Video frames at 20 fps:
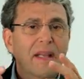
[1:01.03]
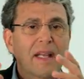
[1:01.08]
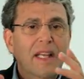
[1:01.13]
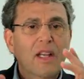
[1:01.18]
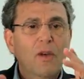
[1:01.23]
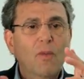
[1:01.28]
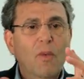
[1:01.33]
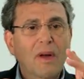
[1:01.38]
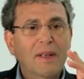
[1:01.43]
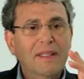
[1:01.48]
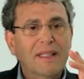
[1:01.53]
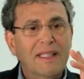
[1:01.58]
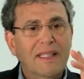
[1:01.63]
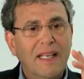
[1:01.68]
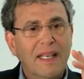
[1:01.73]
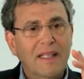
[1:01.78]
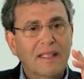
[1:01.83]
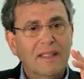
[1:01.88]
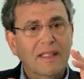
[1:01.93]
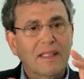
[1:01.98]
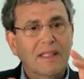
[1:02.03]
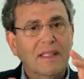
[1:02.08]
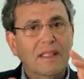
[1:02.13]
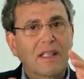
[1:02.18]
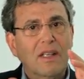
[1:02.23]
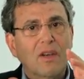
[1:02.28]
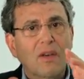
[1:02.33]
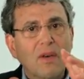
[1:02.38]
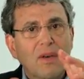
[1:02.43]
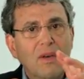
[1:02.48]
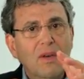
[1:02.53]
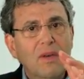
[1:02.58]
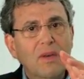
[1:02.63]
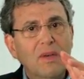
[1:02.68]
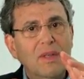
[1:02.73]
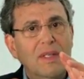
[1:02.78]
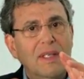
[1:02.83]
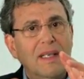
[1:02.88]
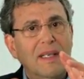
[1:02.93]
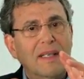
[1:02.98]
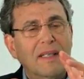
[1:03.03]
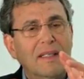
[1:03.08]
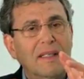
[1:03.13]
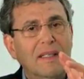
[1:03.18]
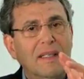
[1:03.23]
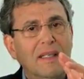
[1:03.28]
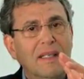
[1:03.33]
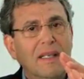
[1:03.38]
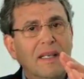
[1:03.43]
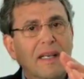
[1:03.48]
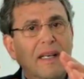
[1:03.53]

in one sense, the good news is